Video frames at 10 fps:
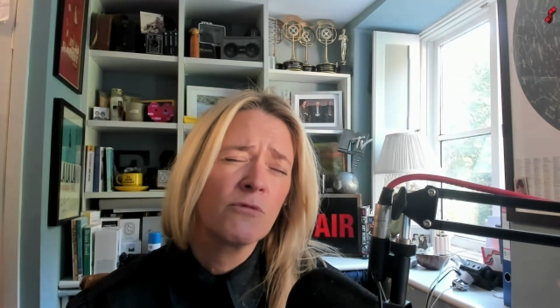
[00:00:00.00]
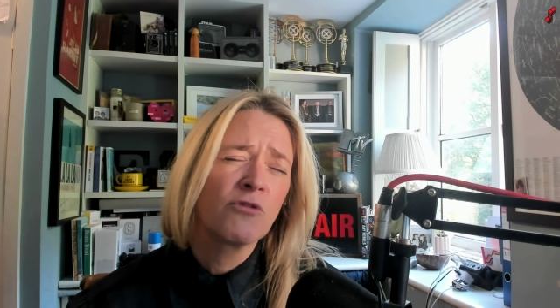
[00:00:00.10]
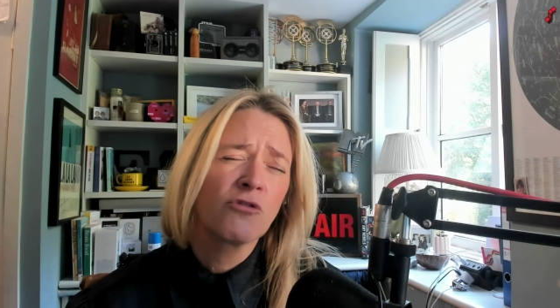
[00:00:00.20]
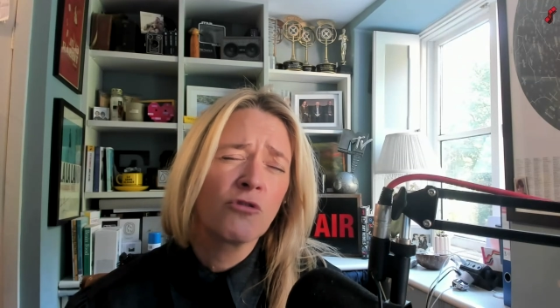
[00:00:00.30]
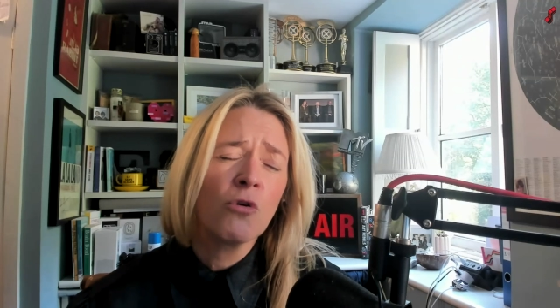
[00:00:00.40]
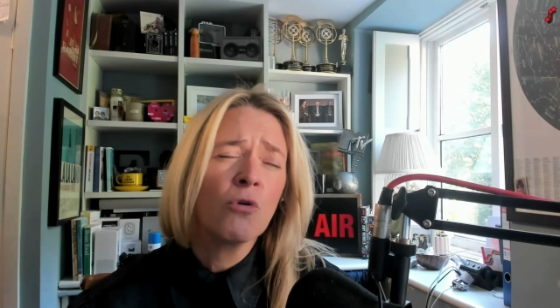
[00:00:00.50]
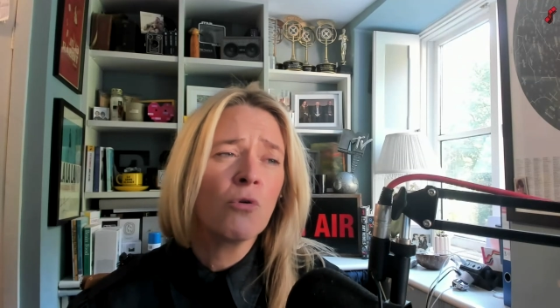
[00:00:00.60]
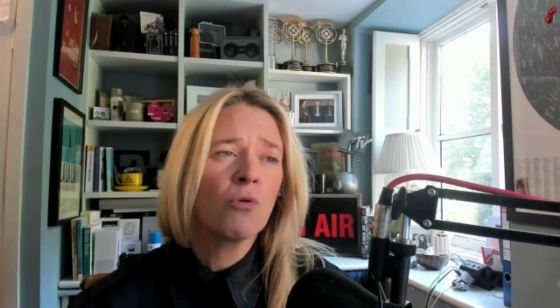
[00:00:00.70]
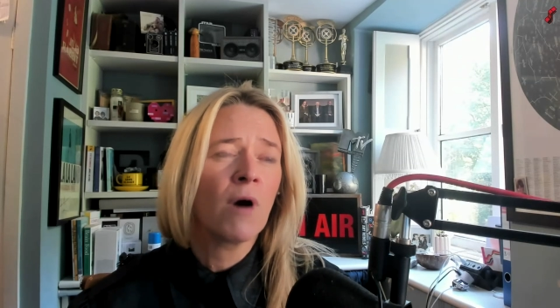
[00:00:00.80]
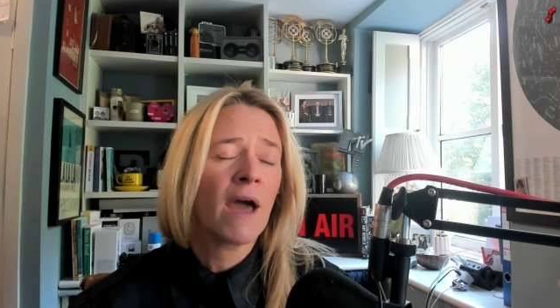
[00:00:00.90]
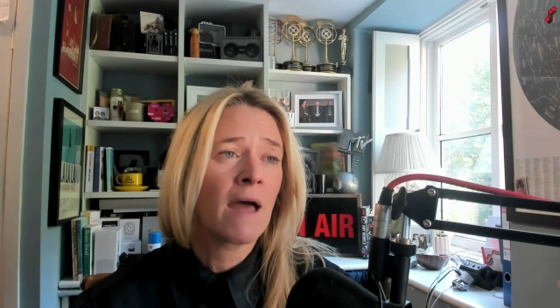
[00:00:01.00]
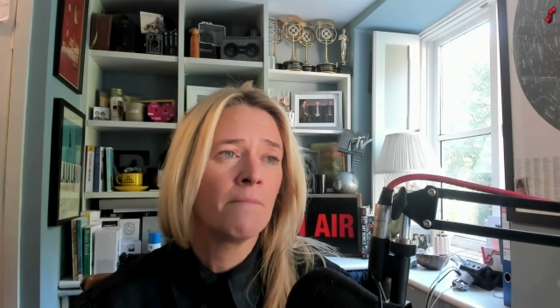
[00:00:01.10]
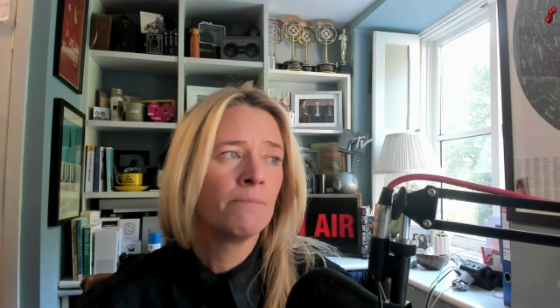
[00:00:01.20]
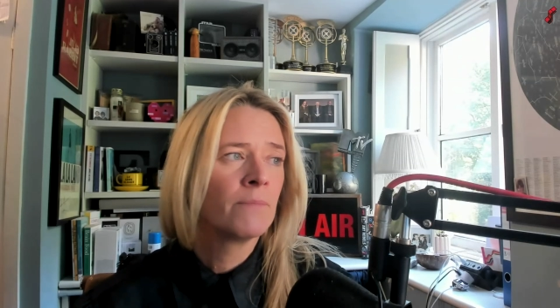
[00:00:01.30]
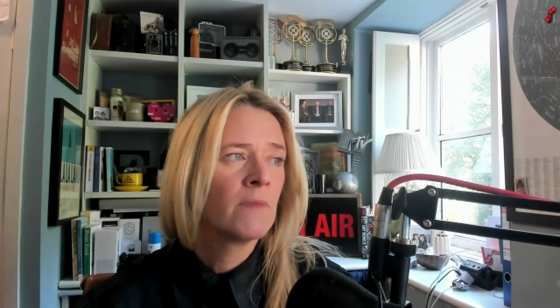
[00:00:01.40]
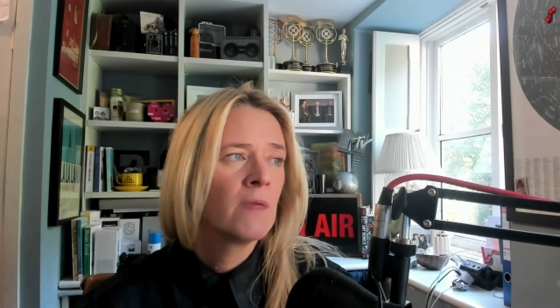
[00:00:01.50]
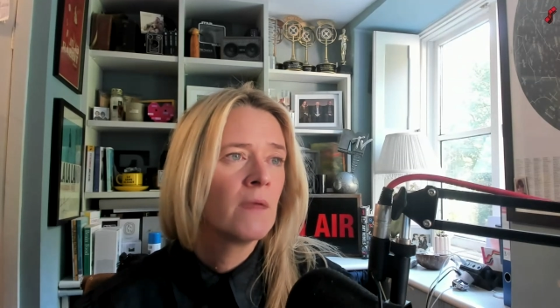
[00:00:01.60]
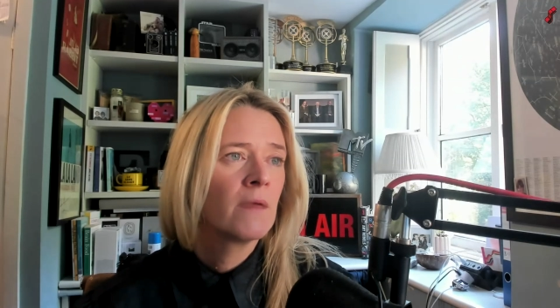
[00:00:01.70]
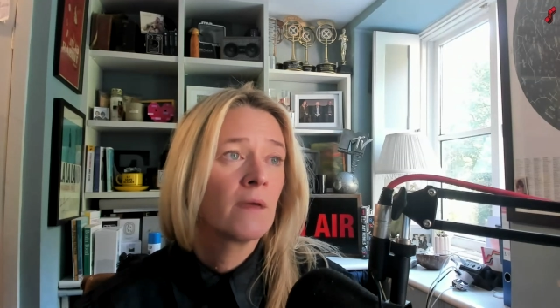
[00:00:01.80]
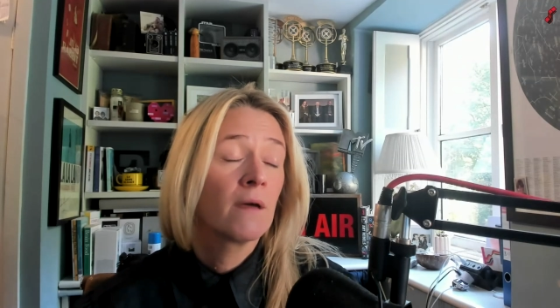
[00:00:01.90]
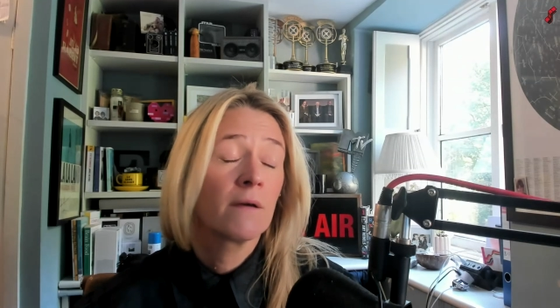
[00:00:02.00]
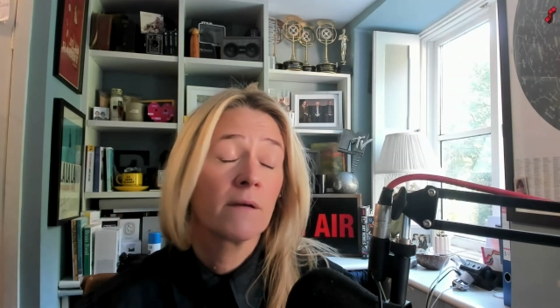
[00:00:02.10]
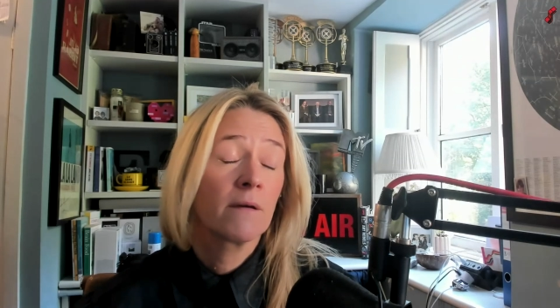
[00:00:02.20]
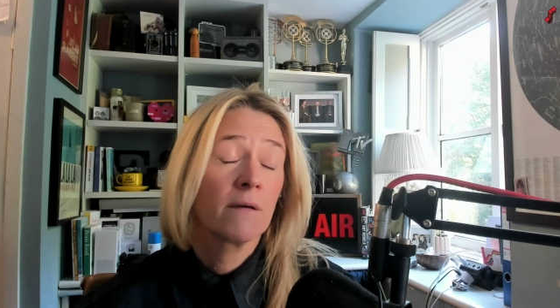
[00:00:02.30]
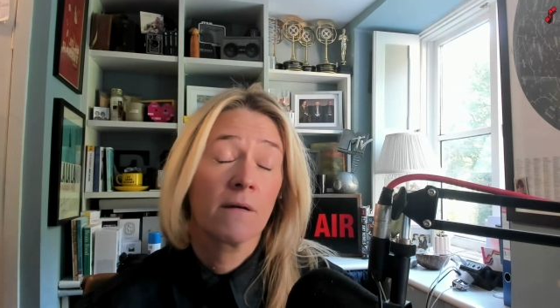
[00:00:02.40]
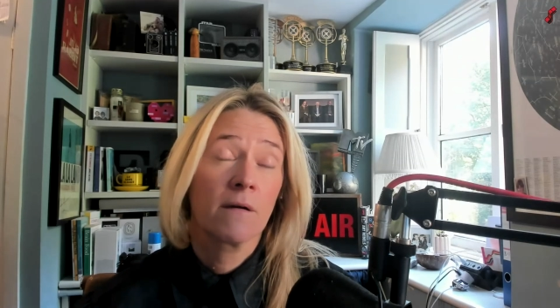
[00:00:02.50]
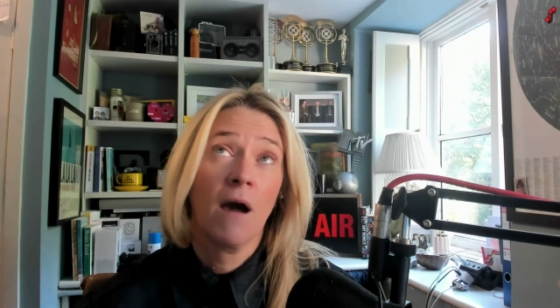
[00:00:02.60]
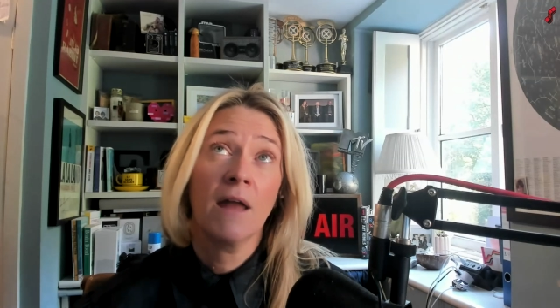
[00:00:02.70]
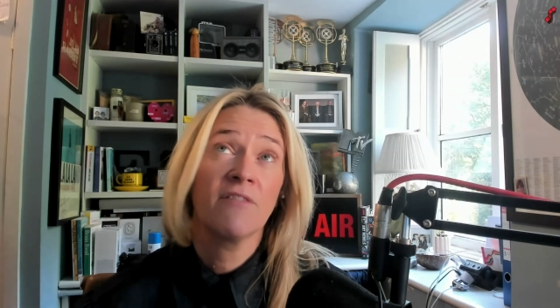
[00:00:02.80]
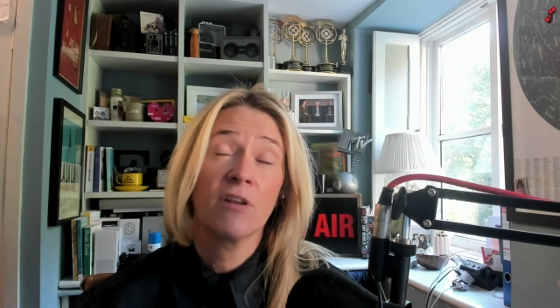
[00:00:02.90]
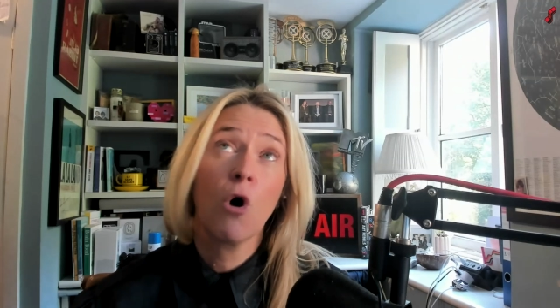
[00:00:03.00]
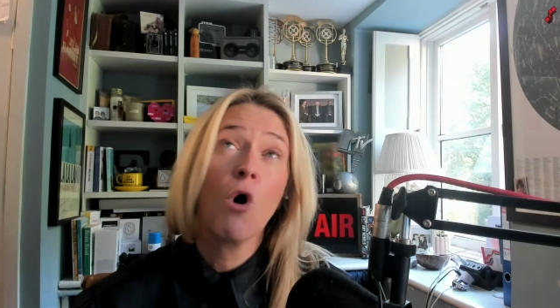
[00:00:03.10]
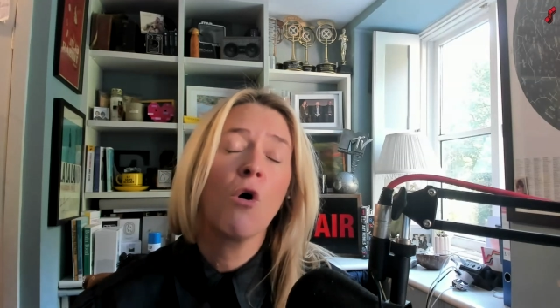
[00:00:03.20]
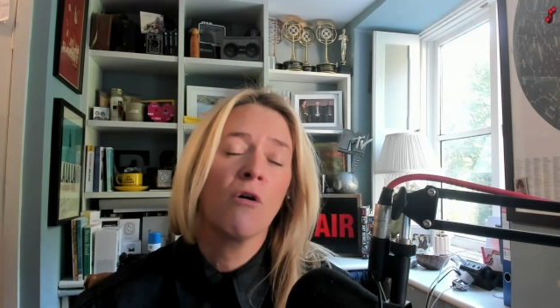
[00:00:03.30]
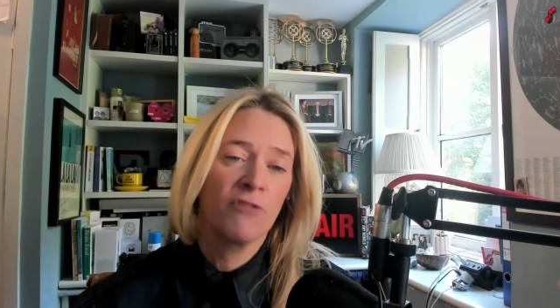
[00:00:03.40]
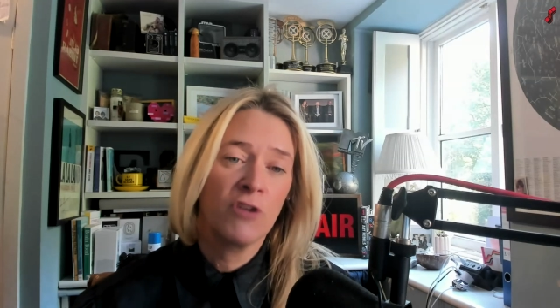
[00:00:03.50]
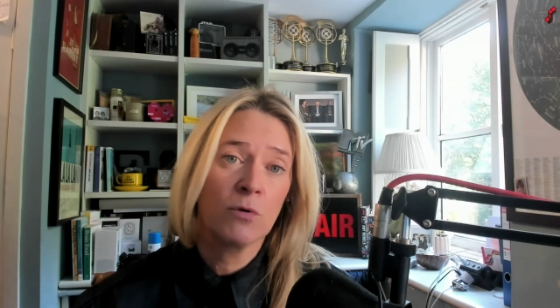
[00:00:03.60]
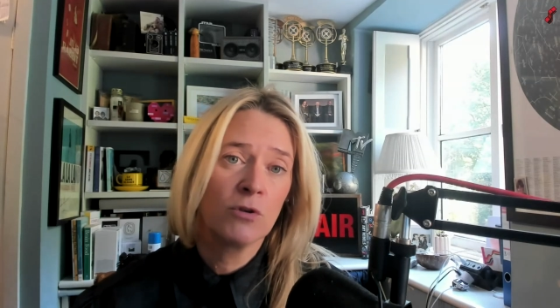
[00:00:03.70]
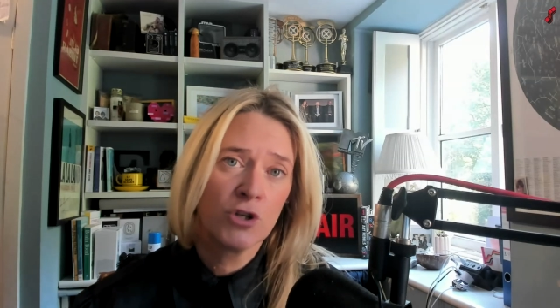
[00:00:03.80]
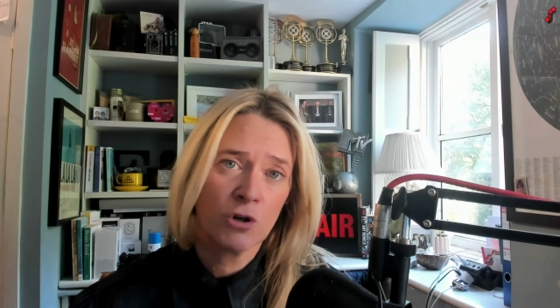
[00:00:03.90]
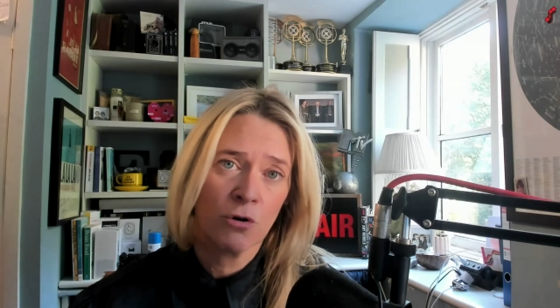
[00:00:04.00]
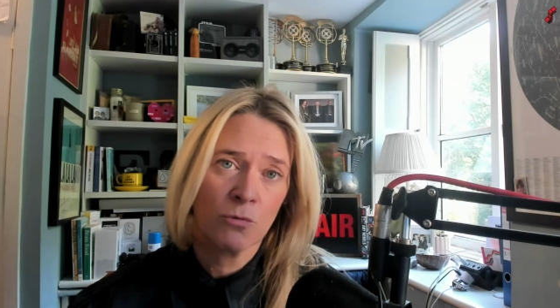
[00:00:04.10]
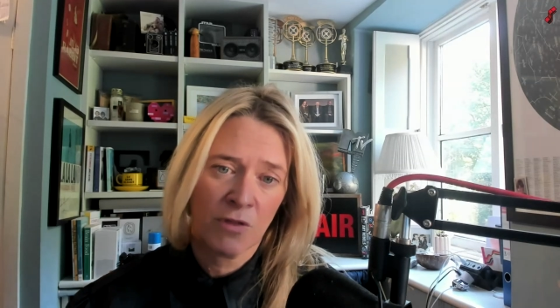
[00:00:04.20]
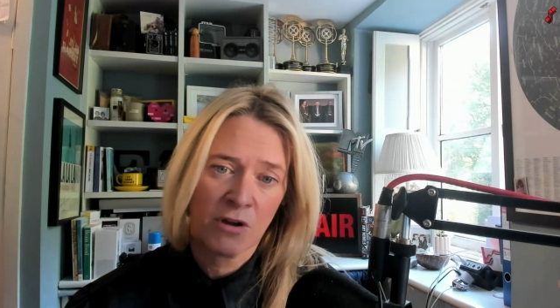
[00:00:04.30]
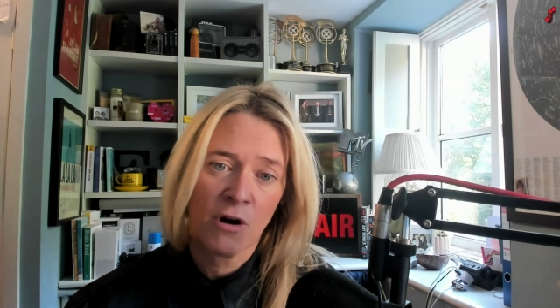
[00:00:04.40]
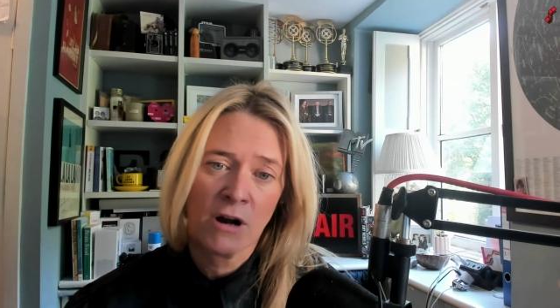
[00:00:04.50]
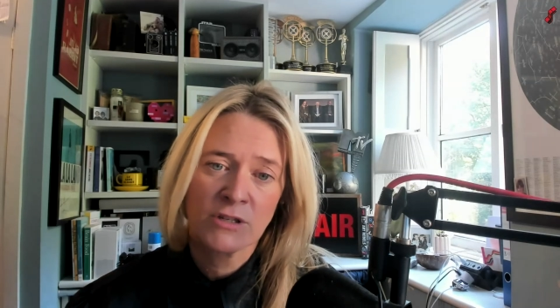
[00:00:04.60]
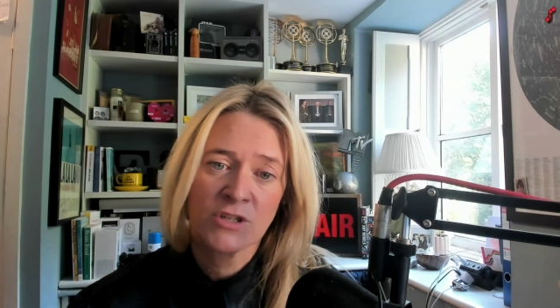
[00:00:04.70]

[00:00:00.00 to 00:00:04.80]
so kind of in awe of you and John with regards